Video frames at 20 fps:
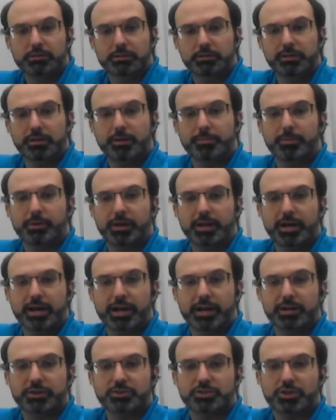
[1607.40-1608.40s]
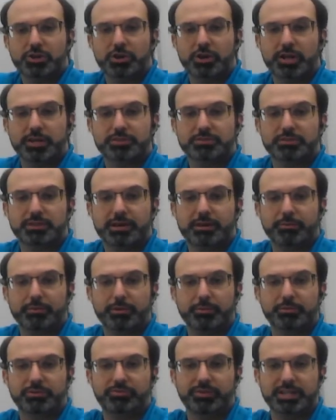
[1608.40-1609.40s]
number line and turn it so that way
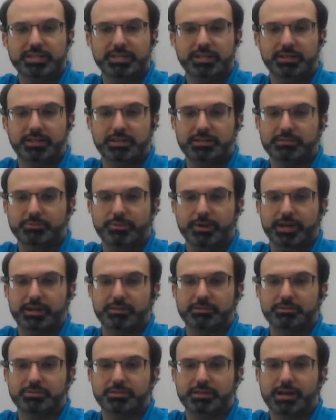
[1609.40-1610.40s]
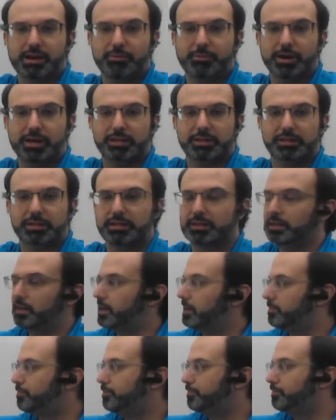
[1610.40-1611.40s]
it was facing this way? So that way the
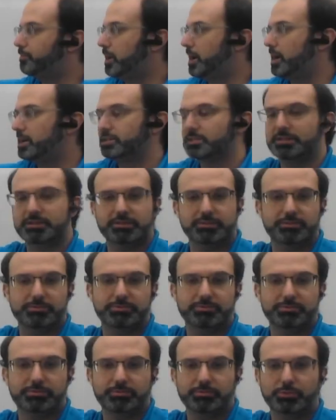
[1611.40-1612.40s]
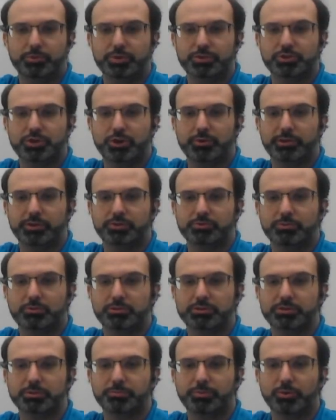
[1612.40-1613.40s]
positive was going
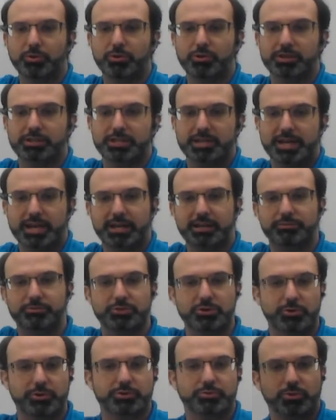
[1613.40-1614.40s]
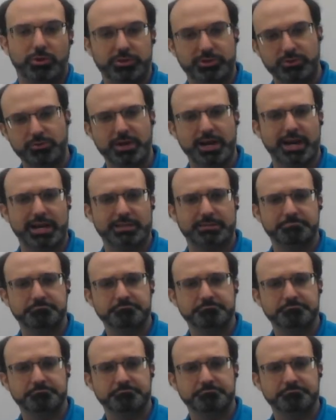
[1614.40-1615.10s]
towards the board and the negative was going towards you guys.